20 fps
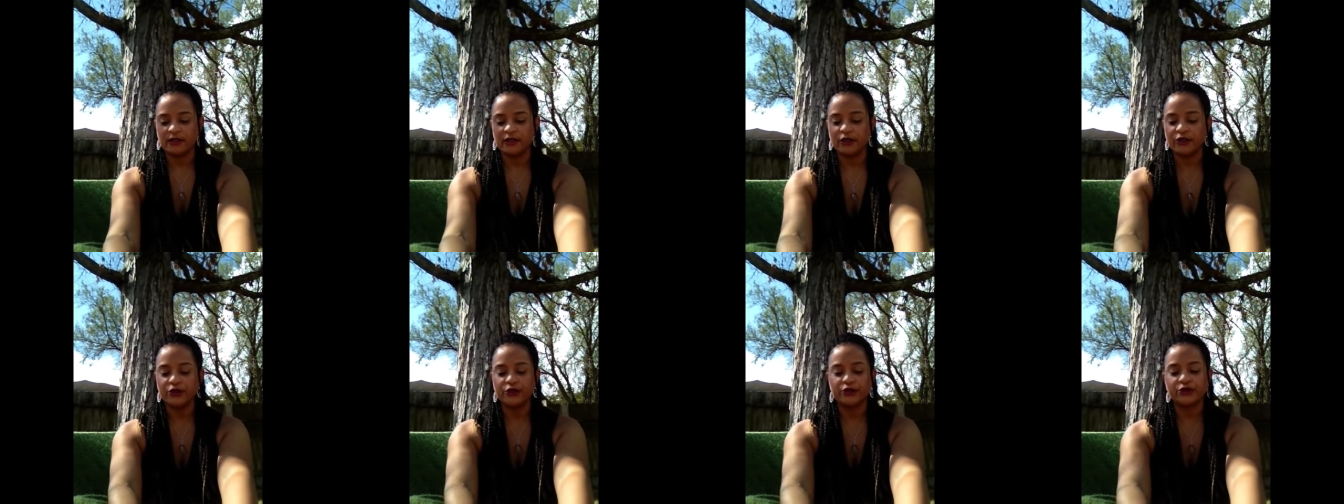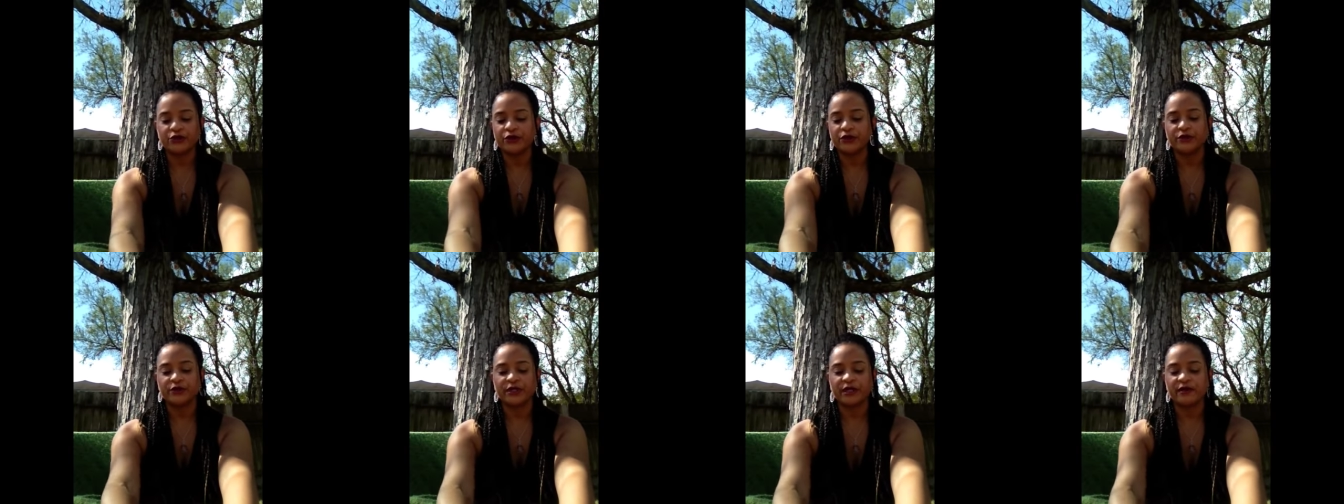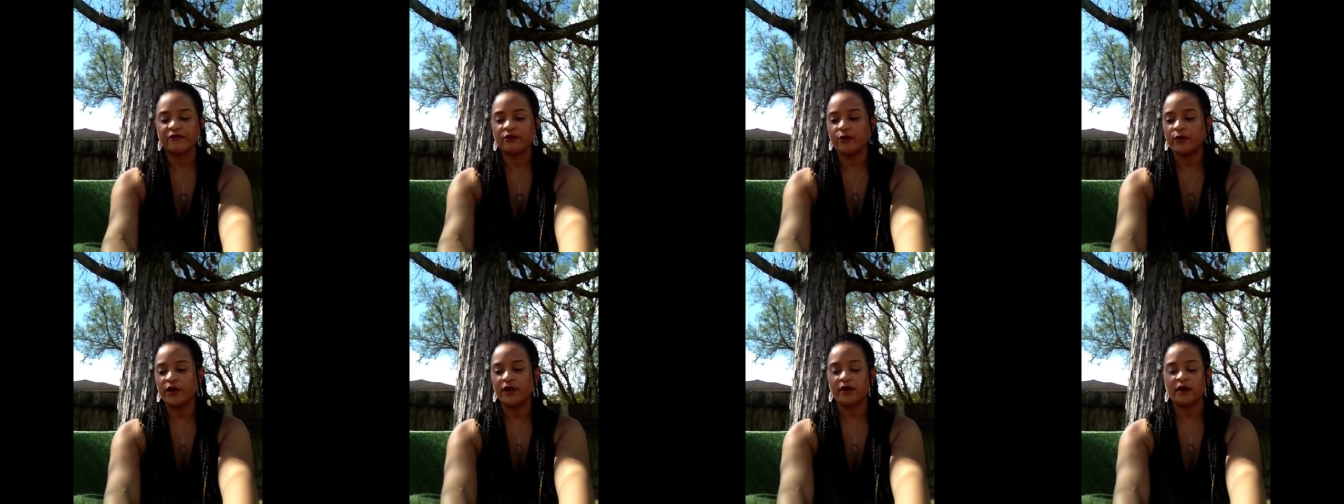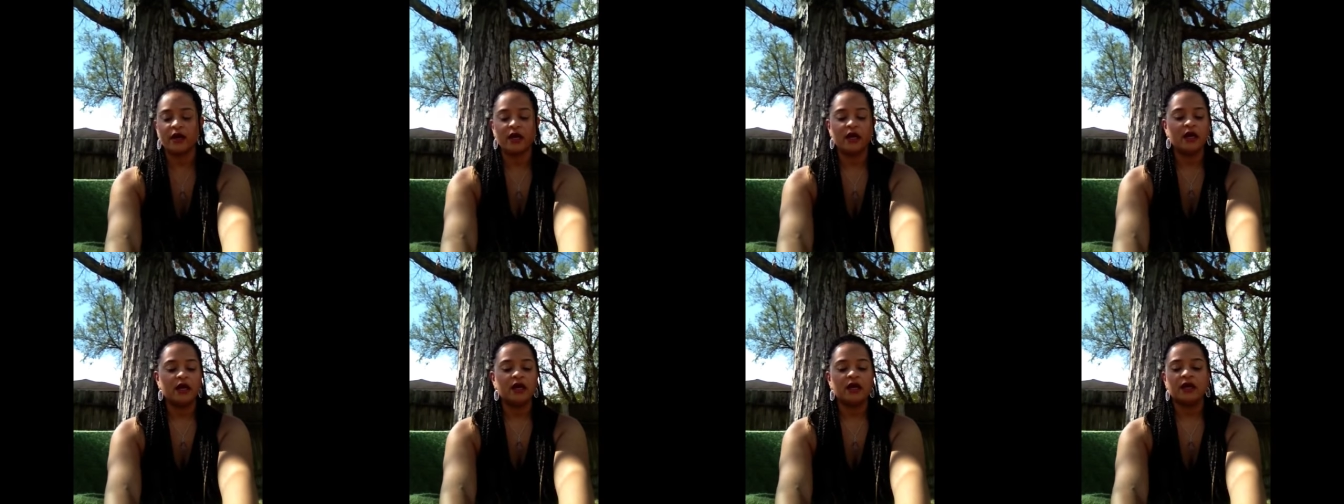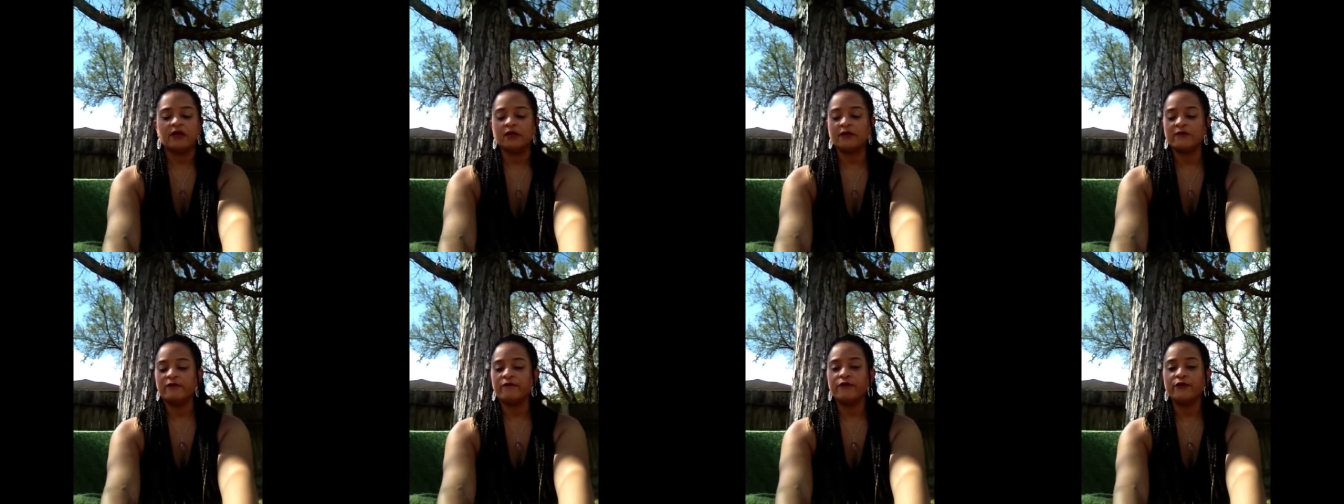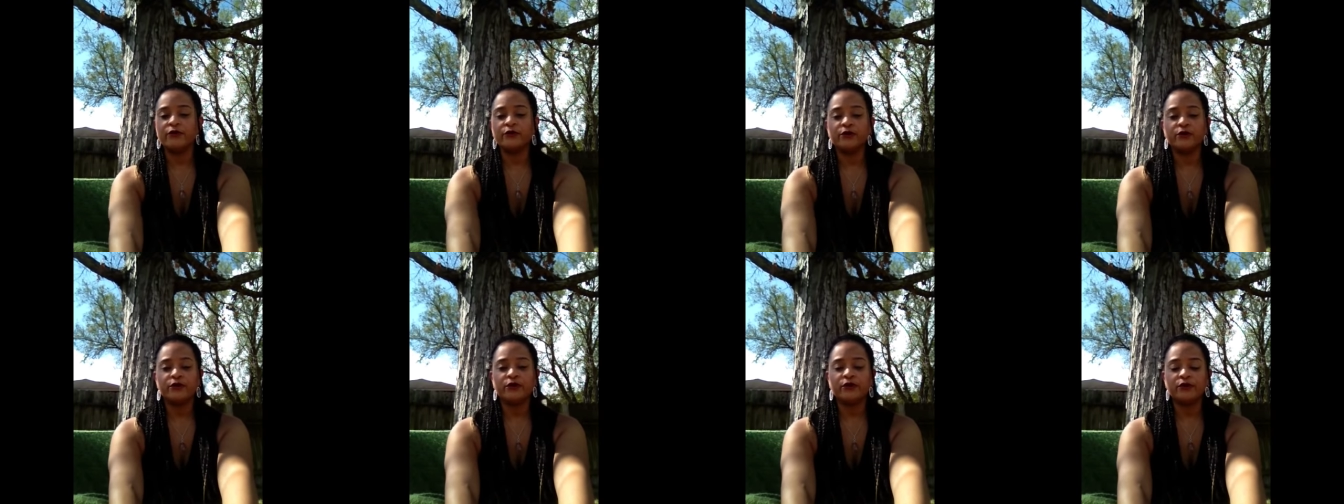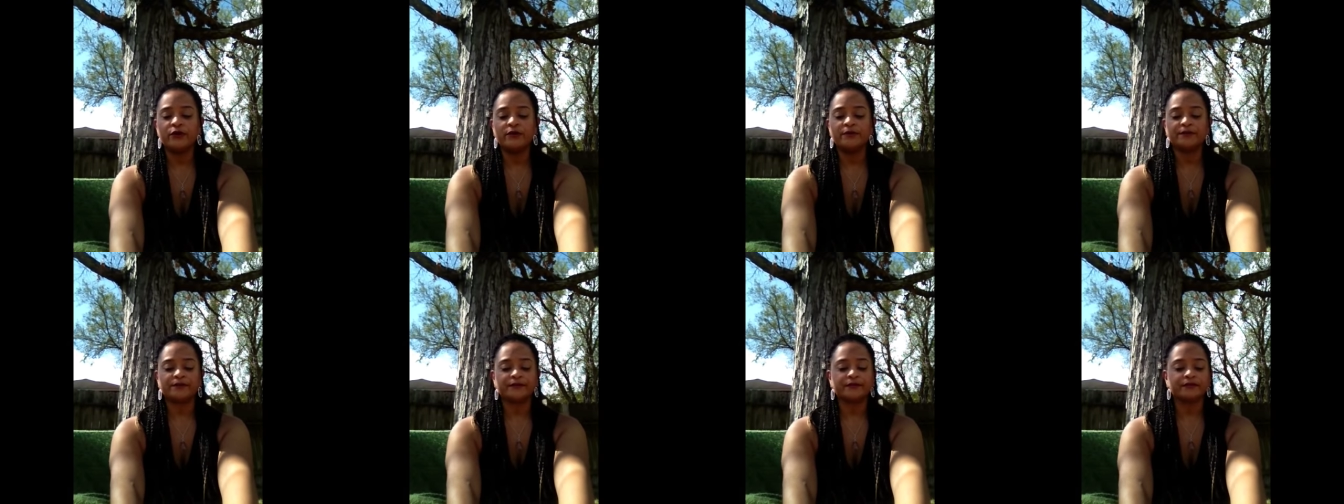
There are triggers everywhere, in the food,